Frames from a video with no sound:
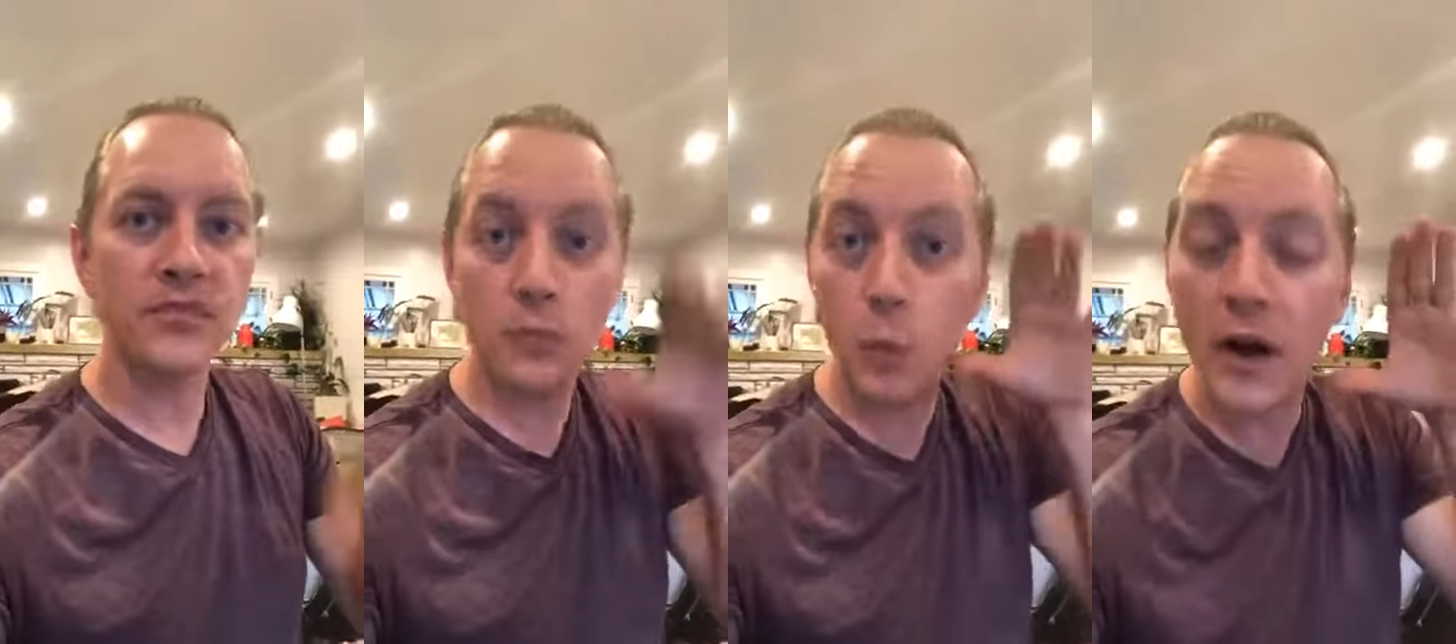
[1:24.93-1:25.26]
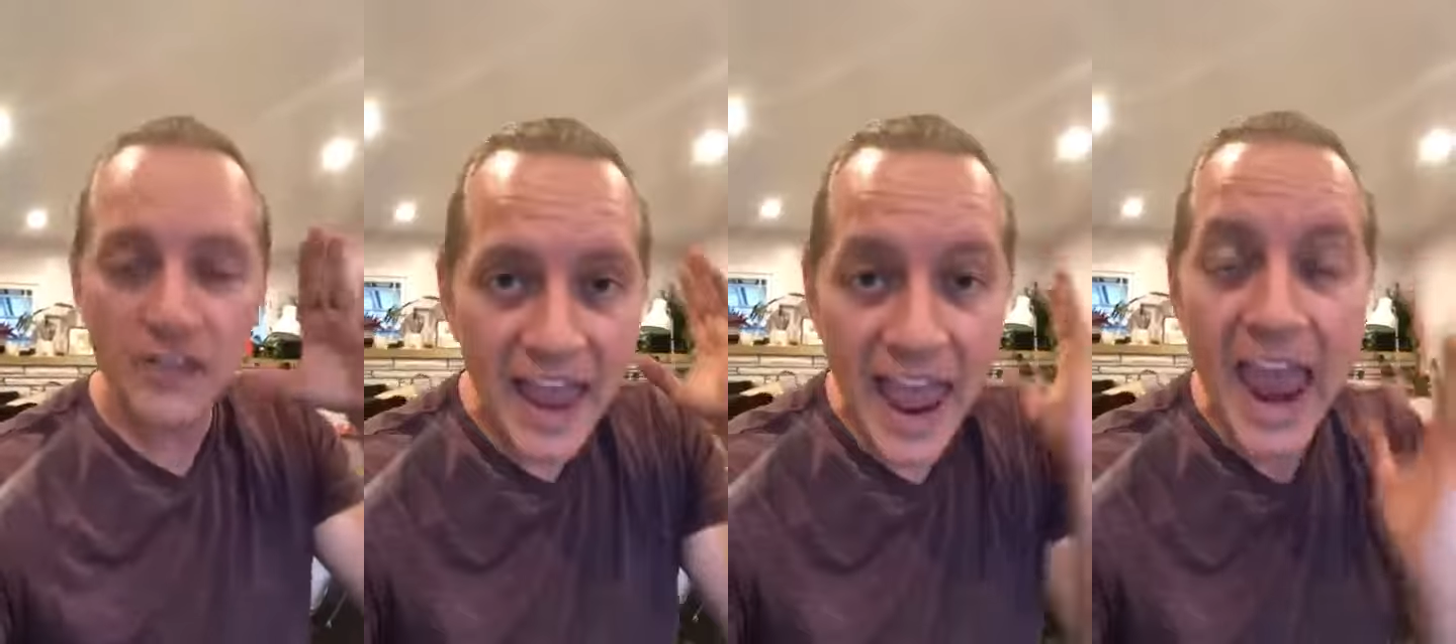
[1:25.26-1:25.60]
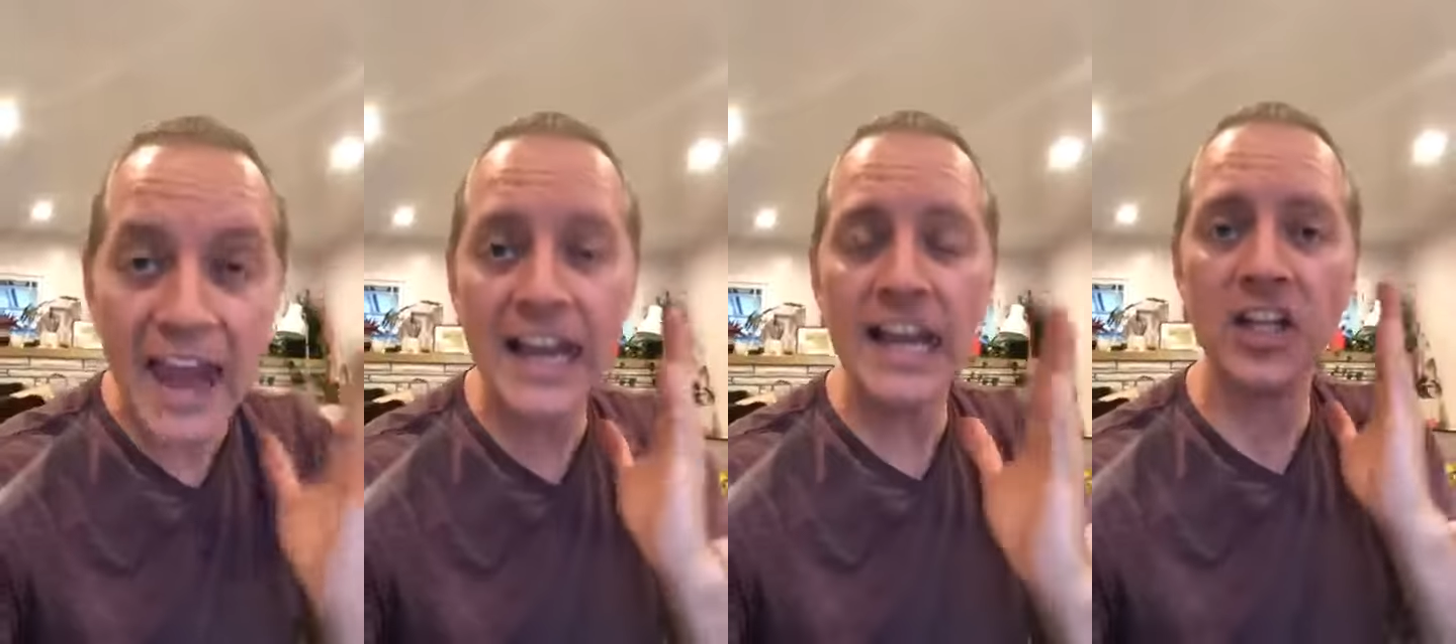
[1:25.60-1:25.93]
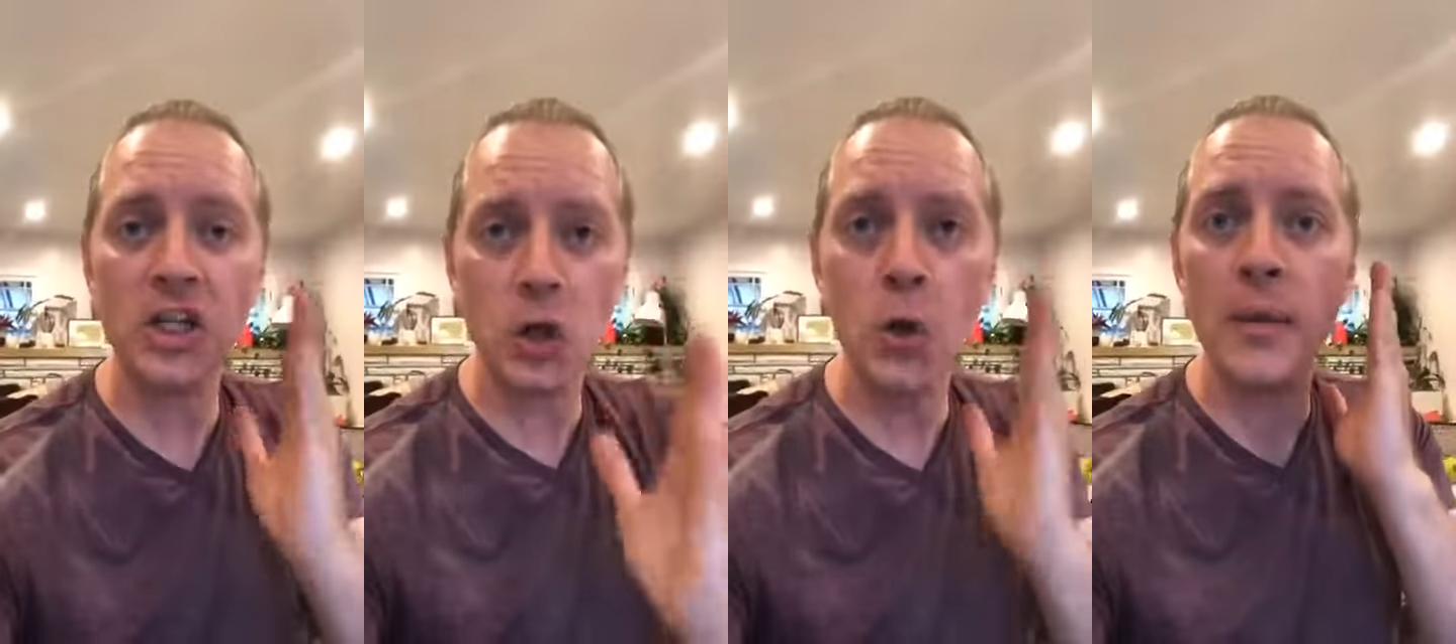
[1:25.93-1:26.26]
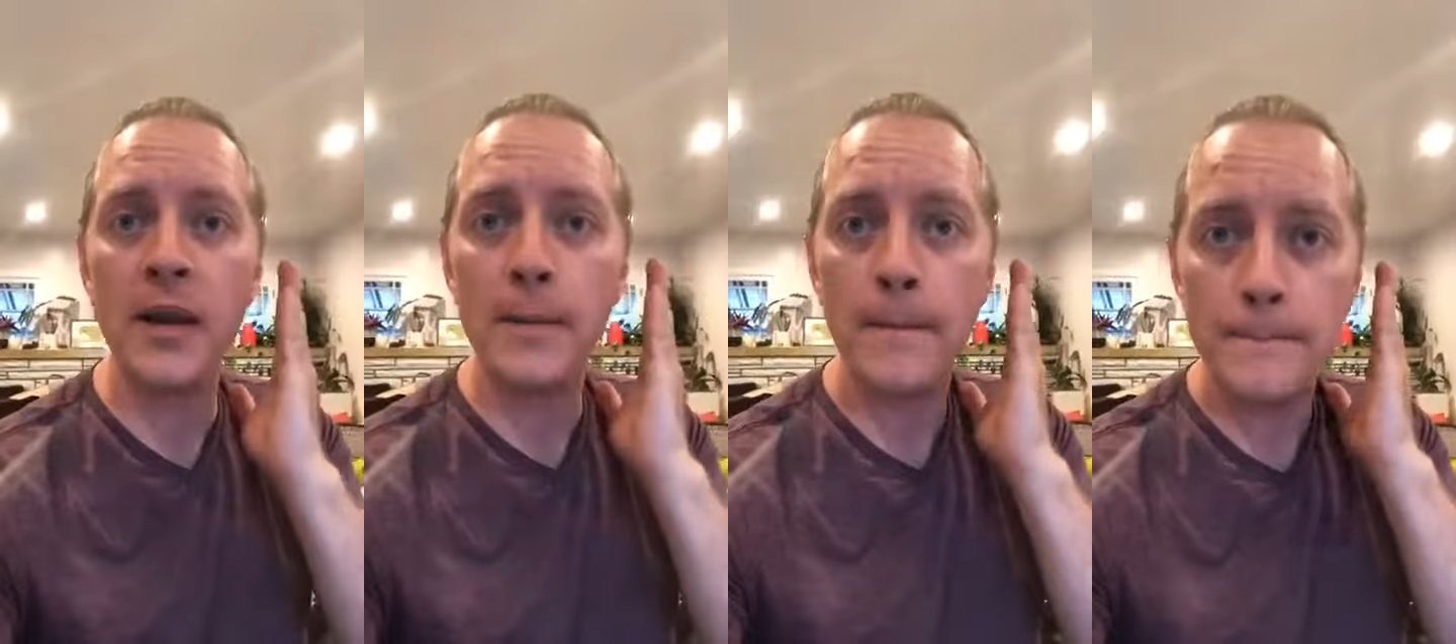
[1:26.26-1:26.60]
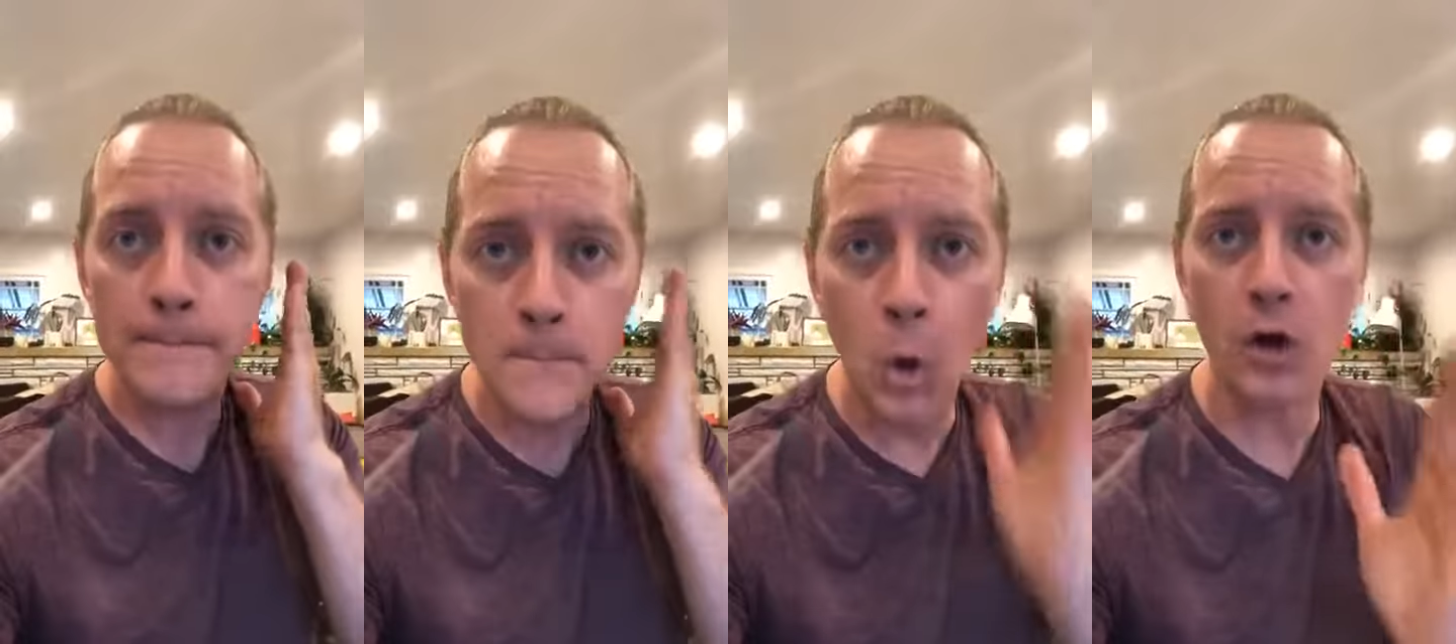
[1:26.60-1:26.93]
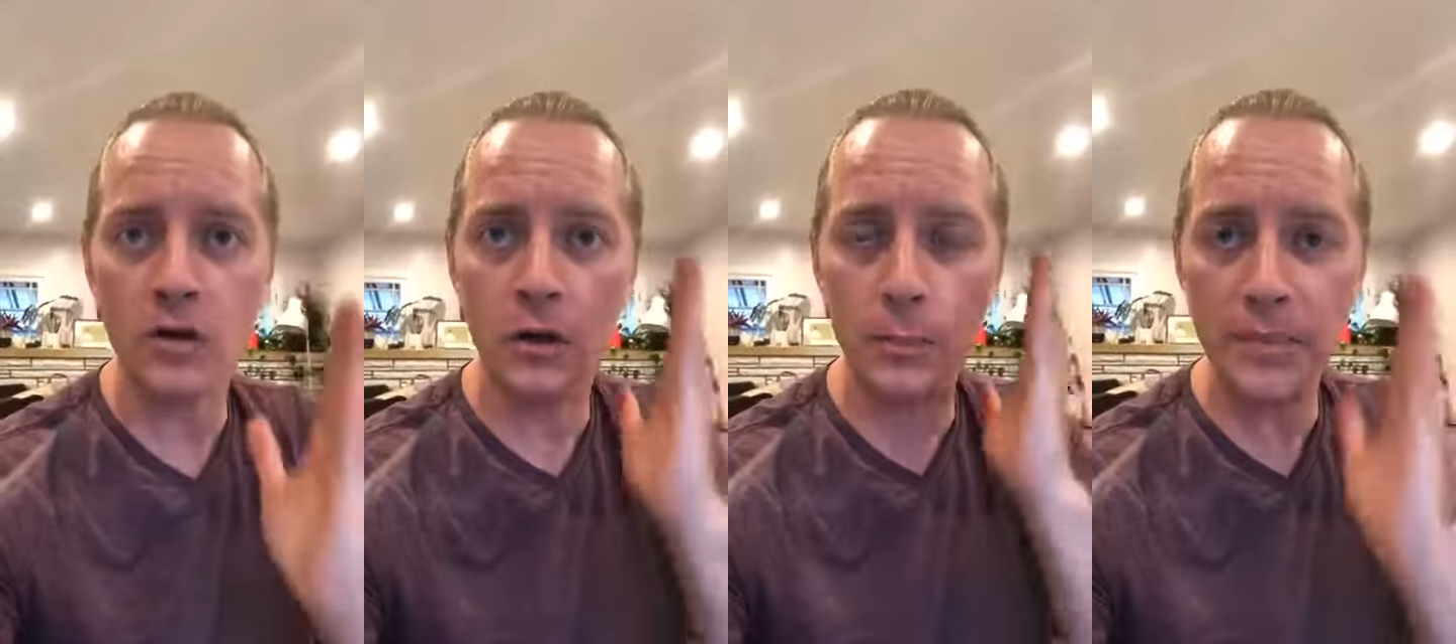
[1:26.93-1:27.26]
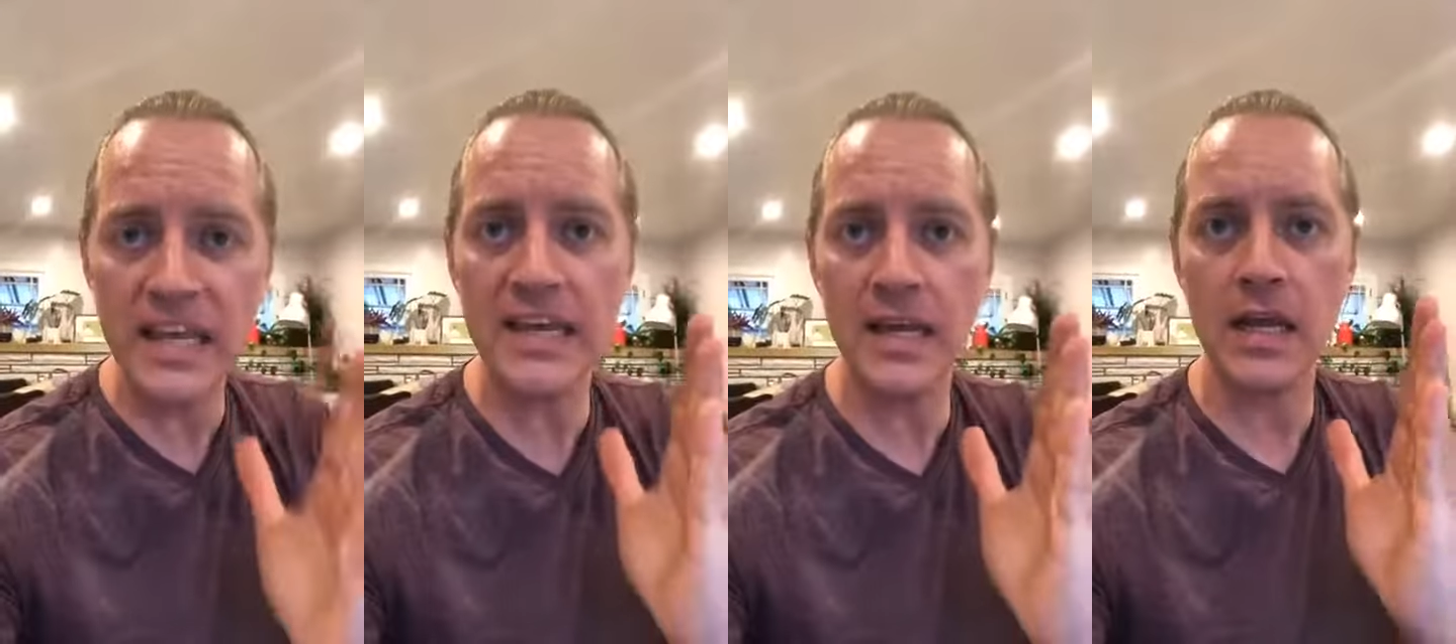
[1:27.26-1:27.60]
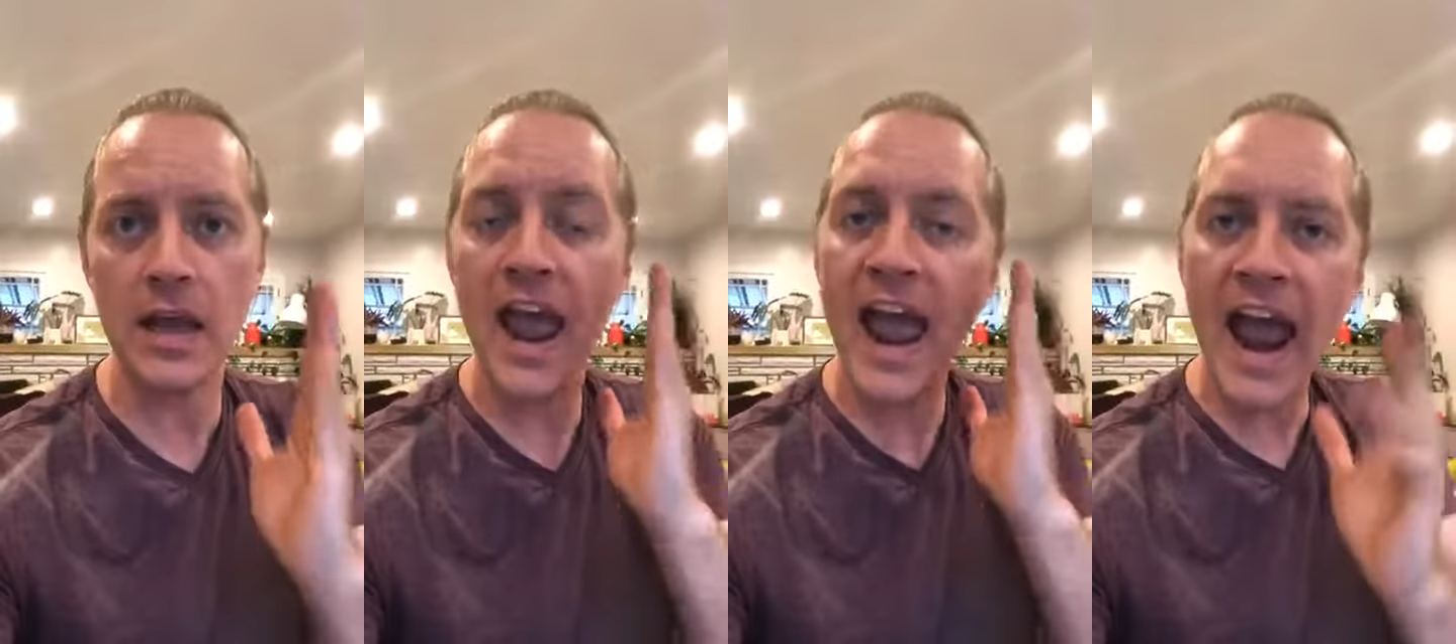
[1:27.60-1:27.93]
Was any human mortal being